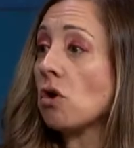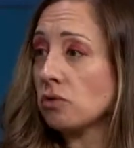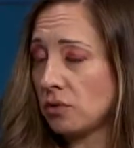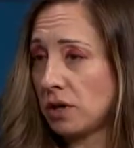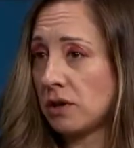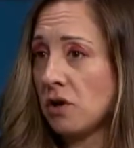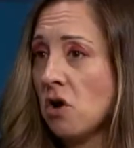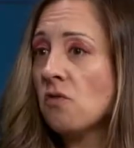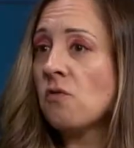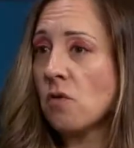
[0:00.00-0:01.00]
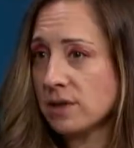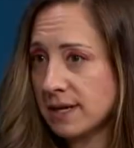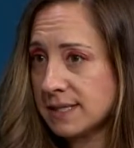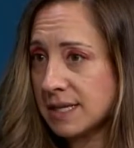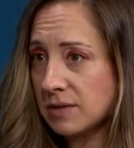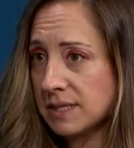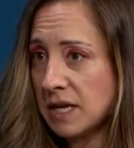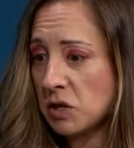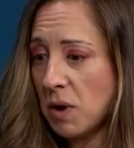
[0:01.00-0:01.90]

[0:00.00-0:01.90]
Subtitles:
are looking for that skill set.